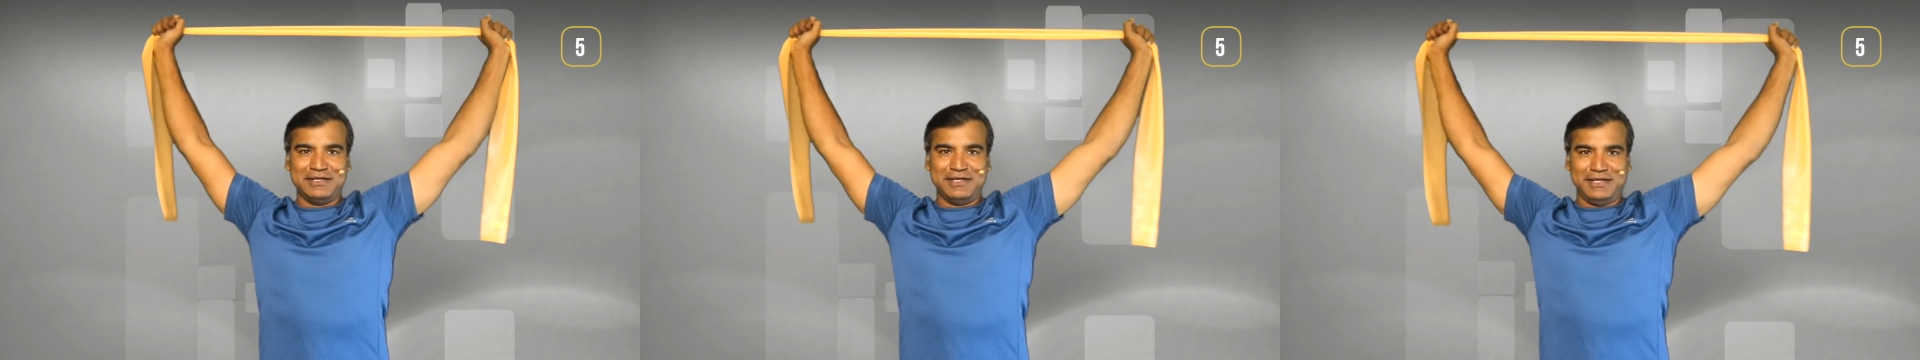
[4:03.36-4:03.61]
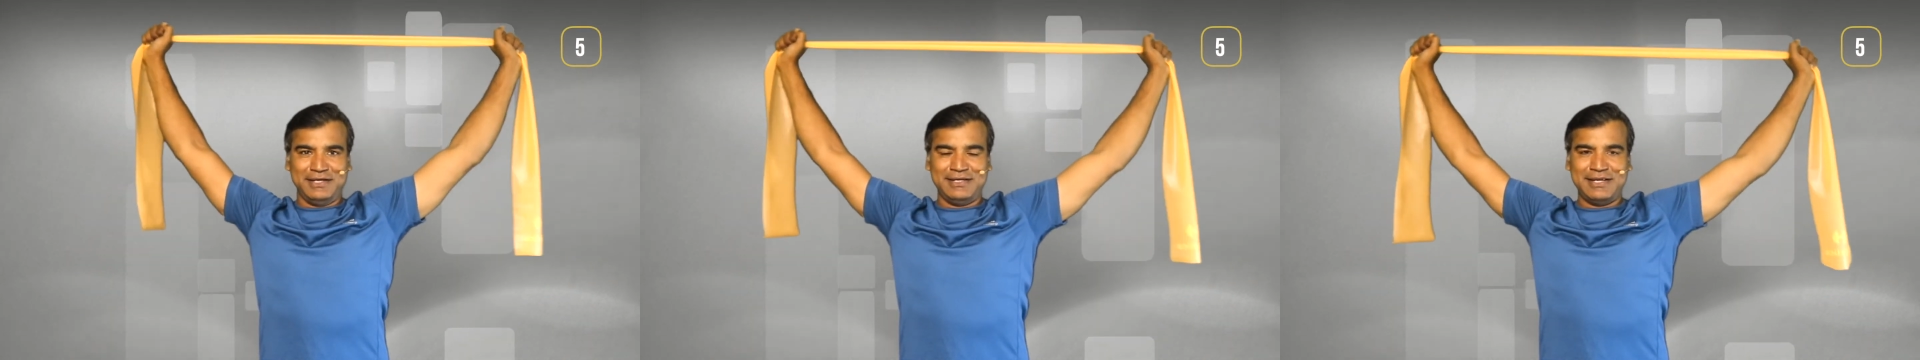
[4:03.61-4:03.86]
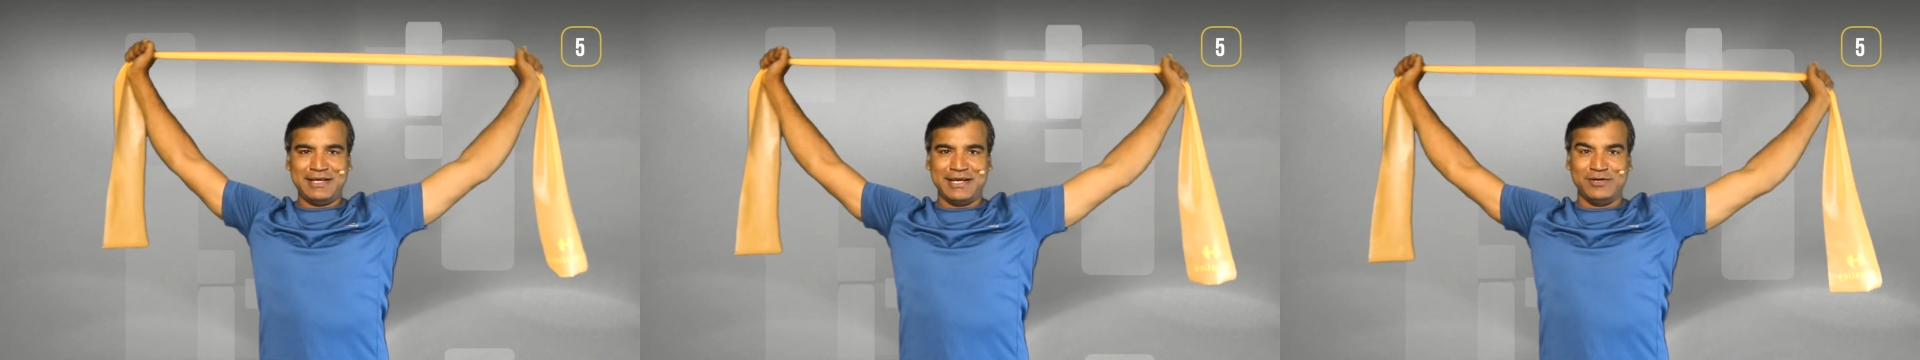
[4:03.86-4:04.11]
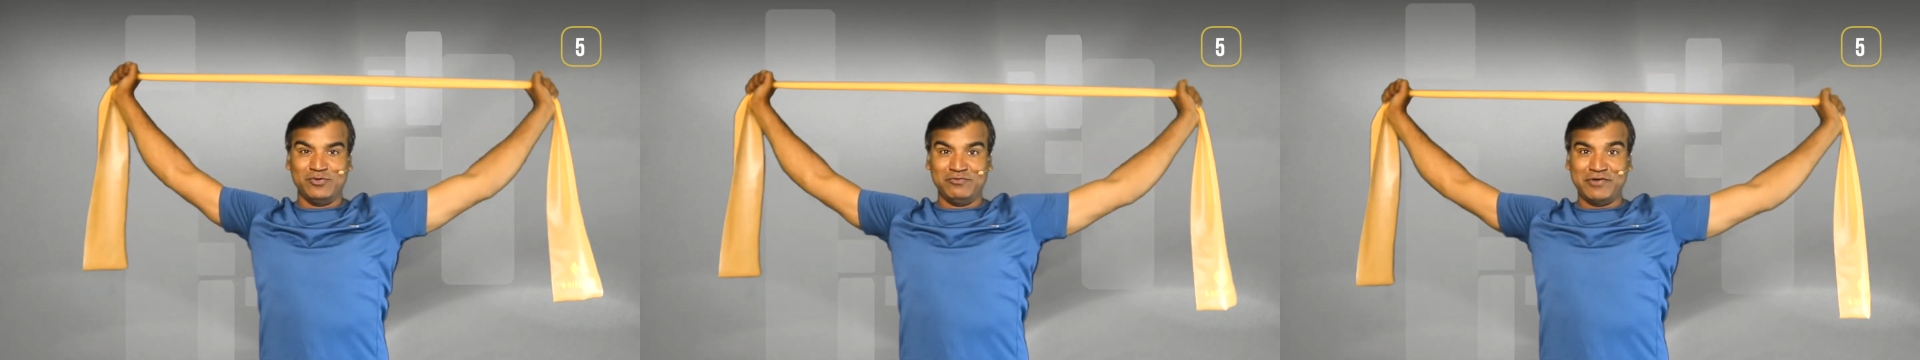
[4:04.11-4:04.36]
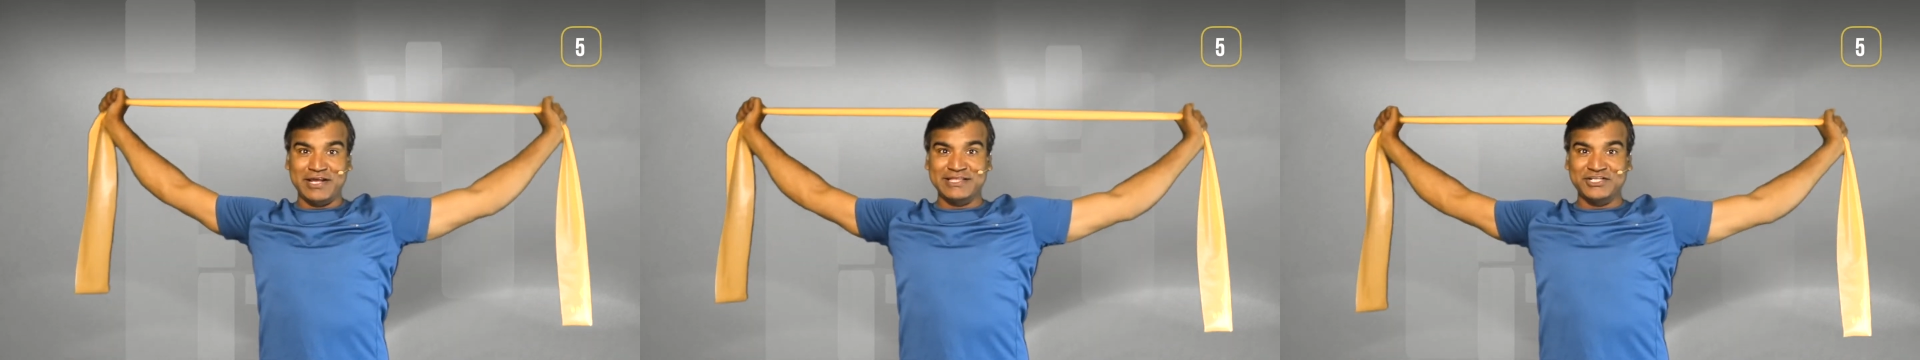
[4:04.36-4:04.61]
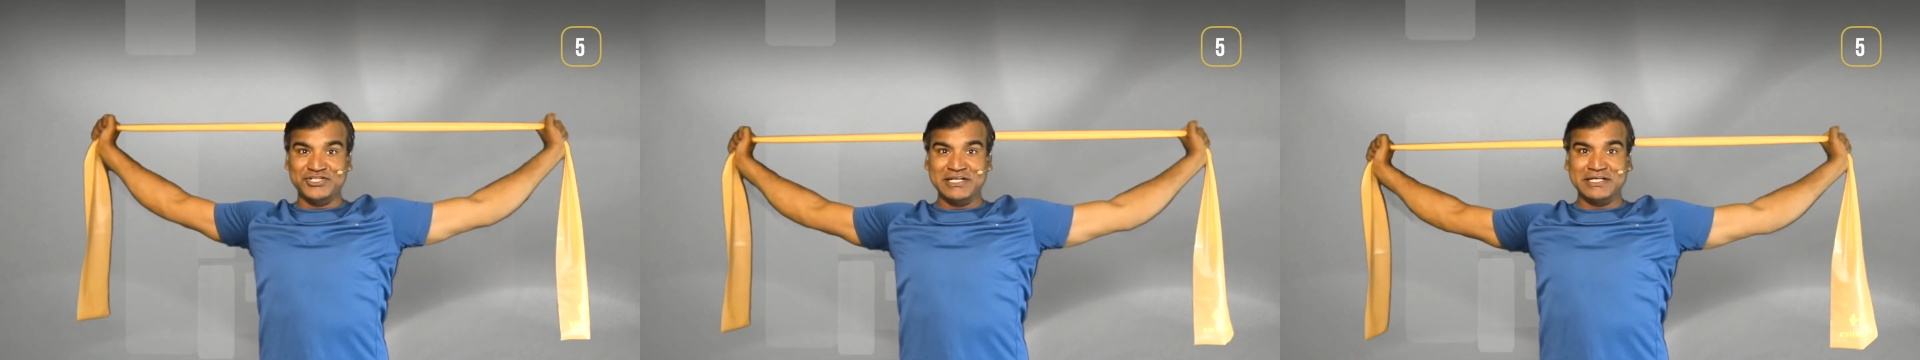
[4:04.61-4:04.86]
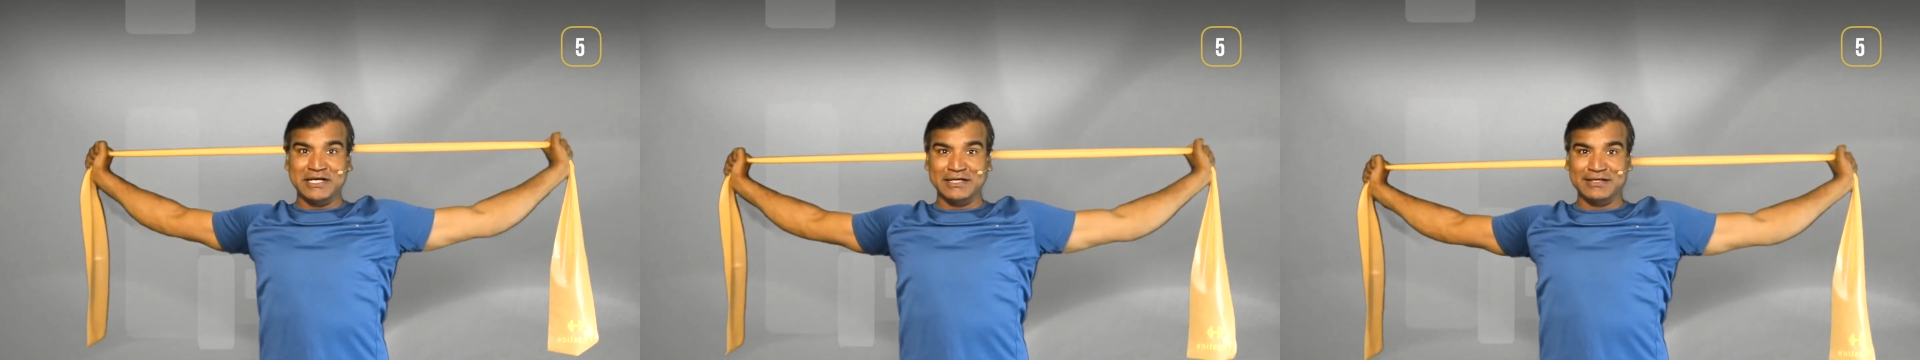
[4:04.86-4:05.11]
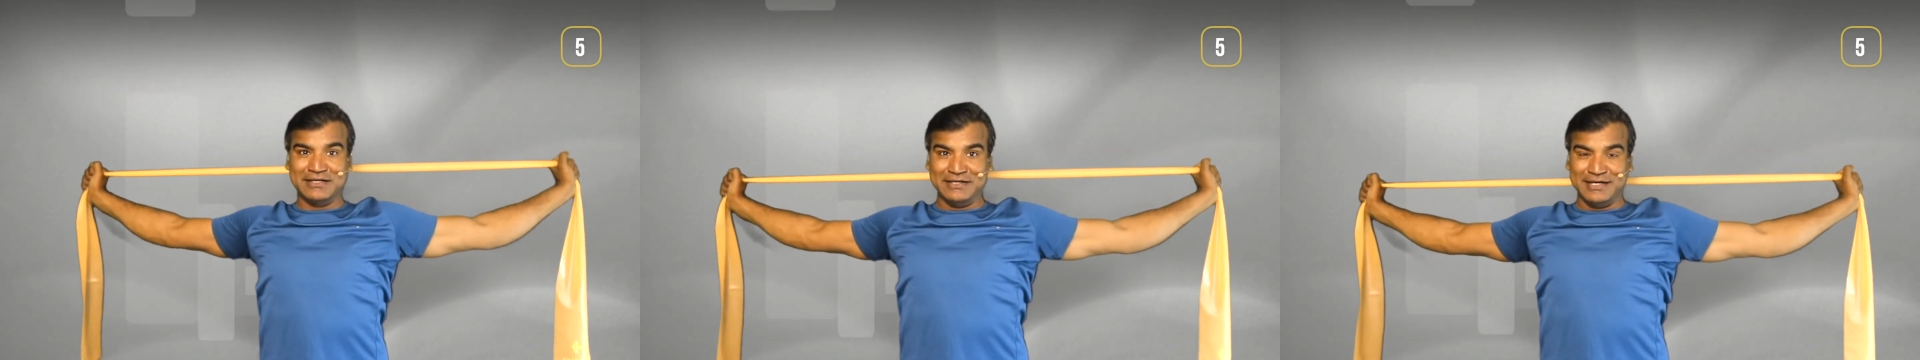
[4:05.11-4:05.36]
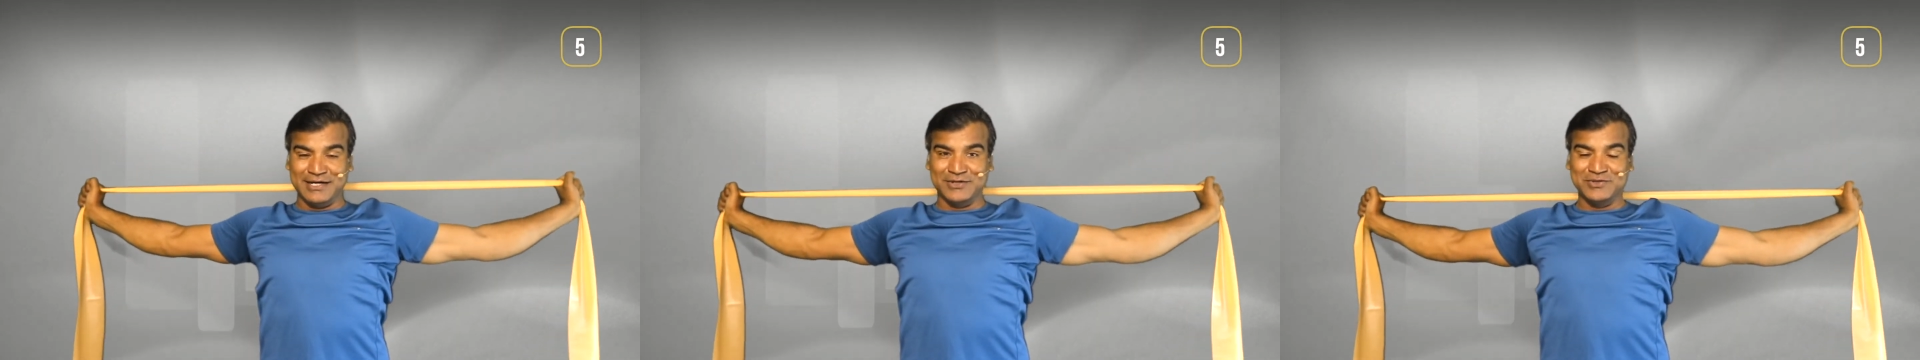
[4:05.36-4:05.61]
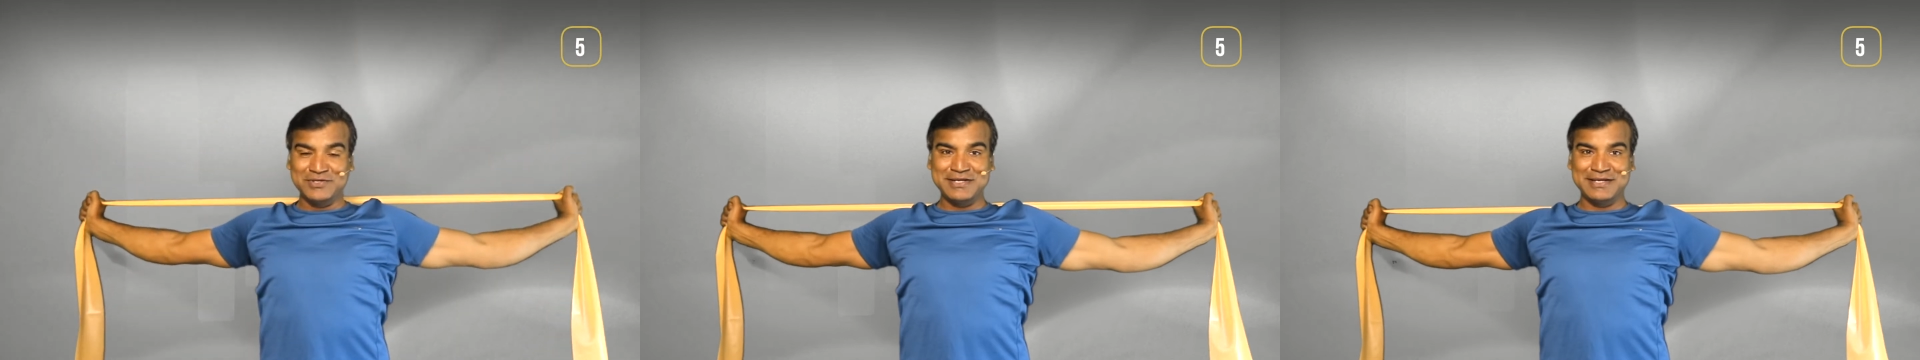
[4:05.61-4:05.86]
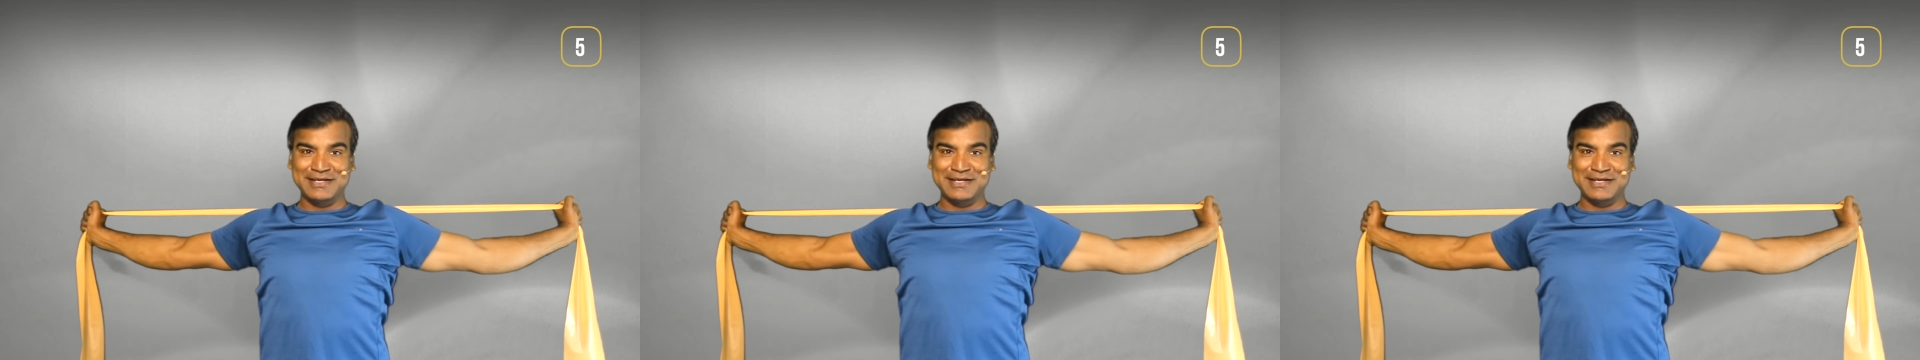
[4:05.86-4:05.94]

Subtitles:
Inhale. Don't forget the chin tuck. Down.